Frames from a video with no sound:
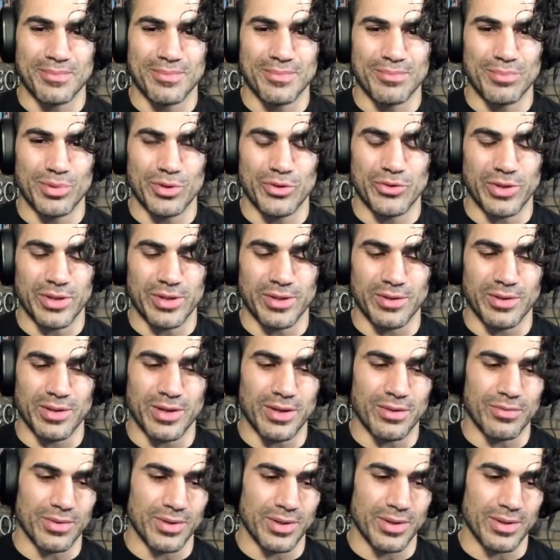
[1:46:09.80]
Appreciate the
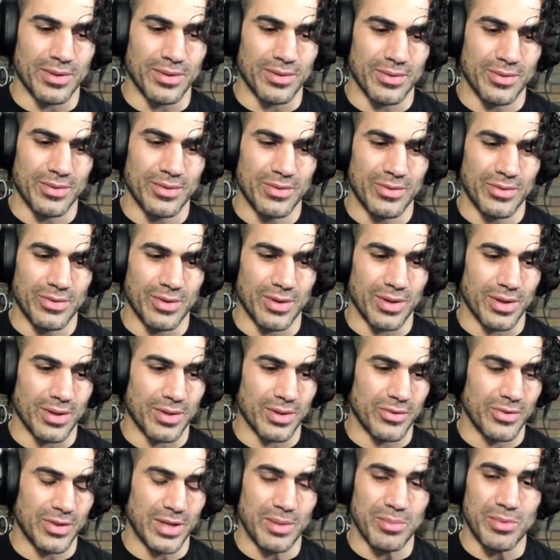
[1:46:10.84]
love. And
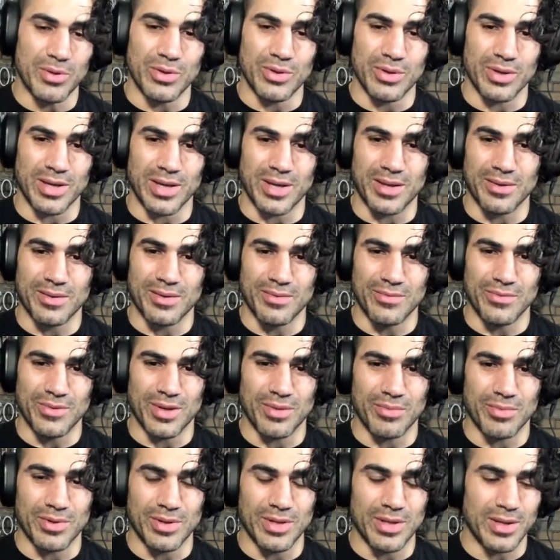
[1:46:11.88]
same to you again. If you
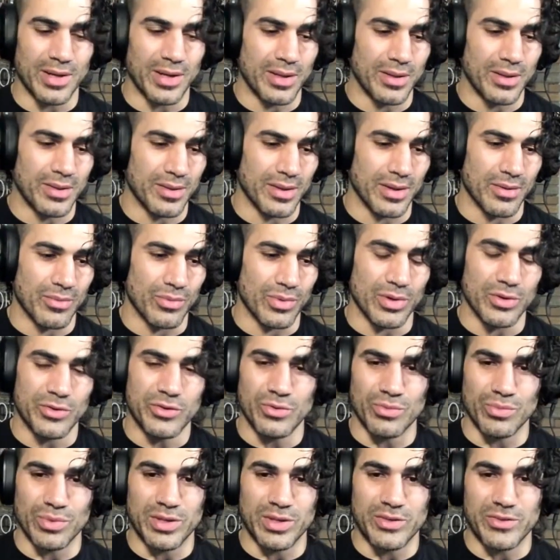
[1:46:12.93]
ever need anything,
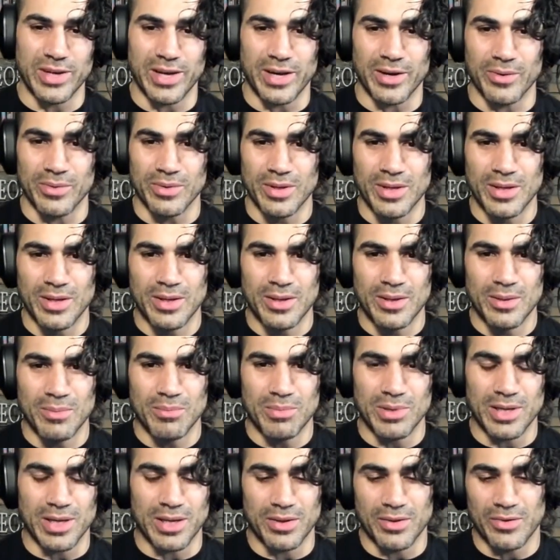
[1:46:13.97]
reach out.
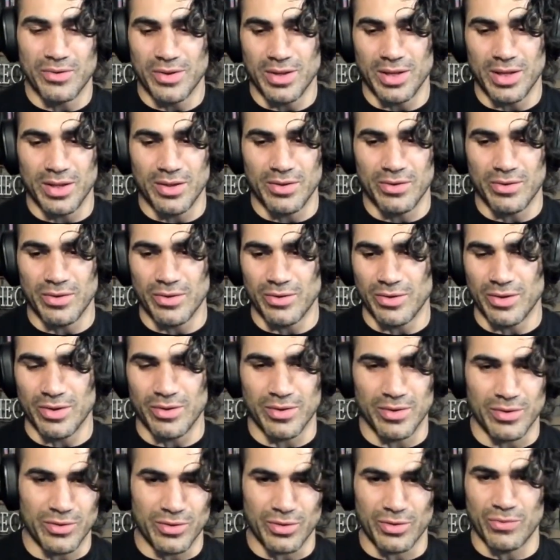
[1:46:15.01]
Behind the scenes, this
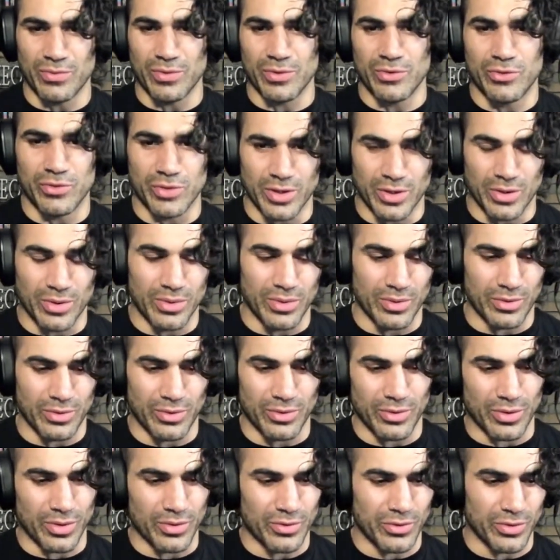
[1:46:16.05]
isn't just for show. This
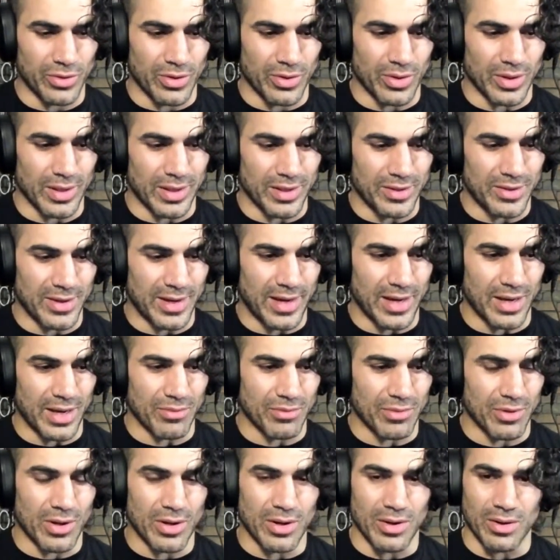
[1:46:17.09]
is also, I like to
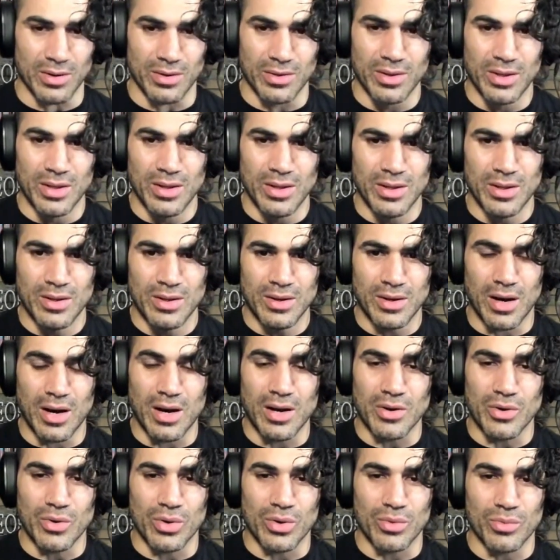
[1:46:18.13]
have long,
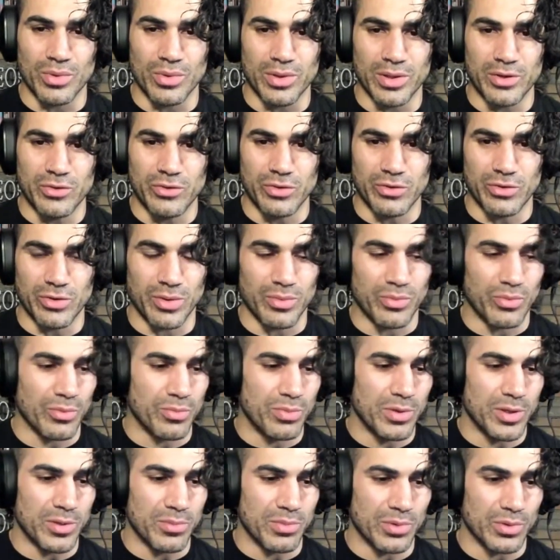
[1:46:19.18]
ongoing relationships with
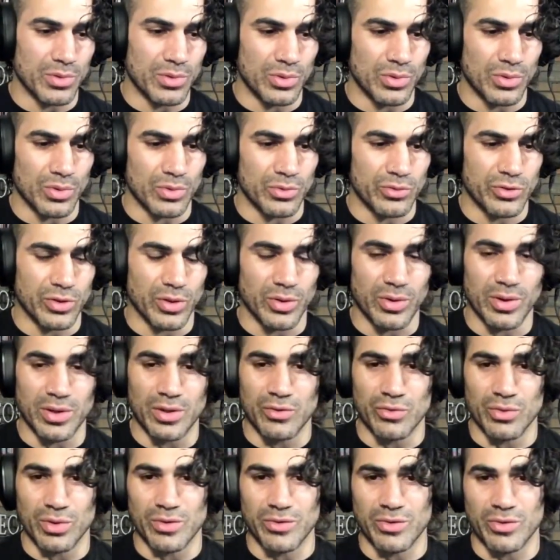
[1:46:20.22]
people who showed
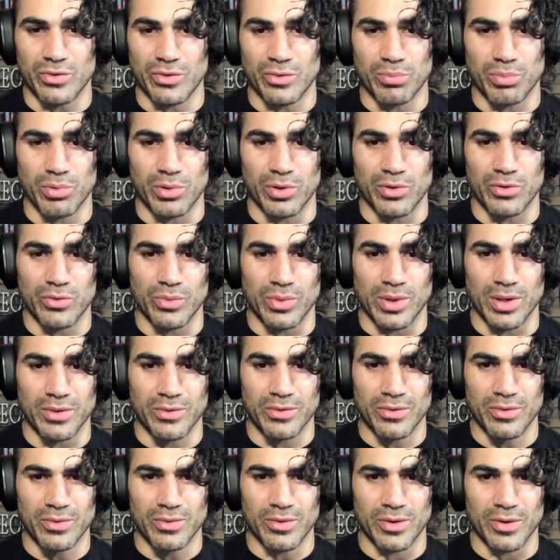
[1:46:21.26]
interest and support to
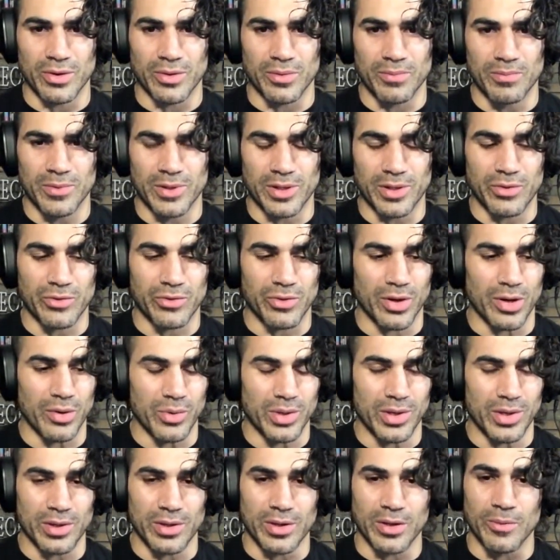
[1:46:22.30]
us. So let us know how
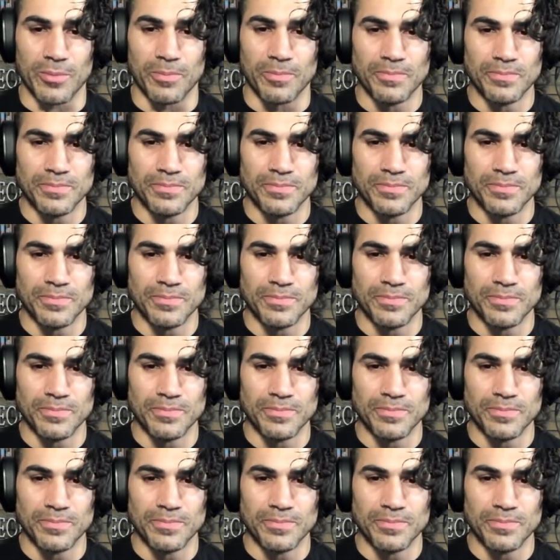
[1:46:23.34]
we can help.